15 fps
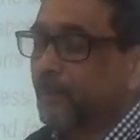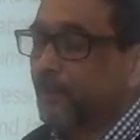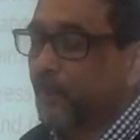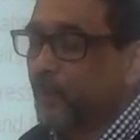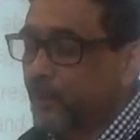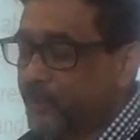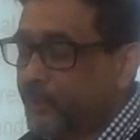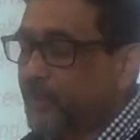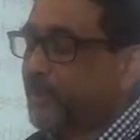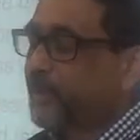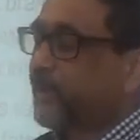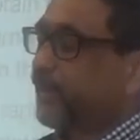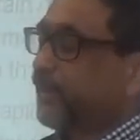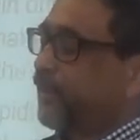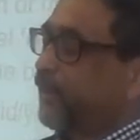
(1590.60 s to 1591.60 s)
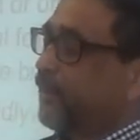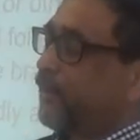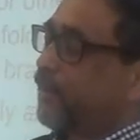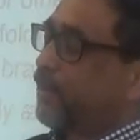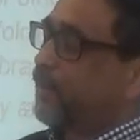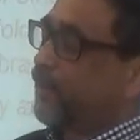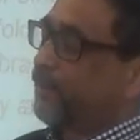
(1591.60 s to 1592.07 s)
most
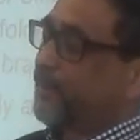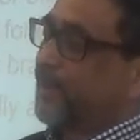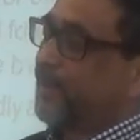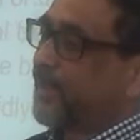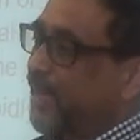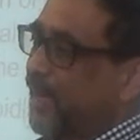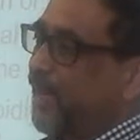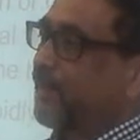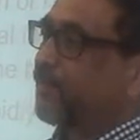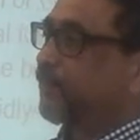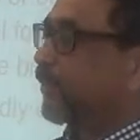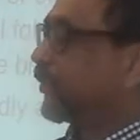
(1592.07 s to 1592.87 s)
of the time,